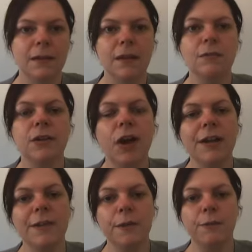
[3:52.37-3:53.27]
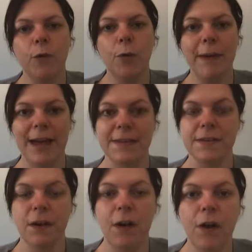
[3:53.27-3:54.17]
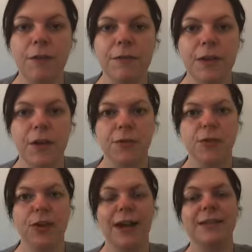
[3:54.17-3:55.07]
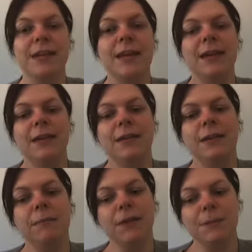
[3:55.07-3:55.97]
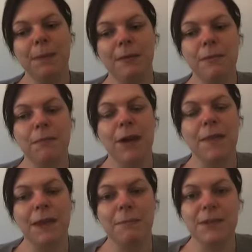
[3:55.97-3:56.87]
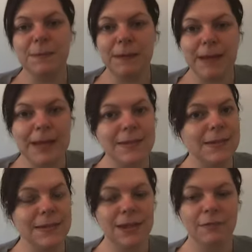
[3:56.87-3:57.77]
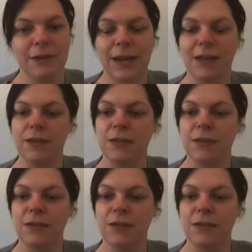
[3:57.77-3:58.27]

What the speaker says: Regarding the format of the contract, you must bear in mind that it must be easy to navigate.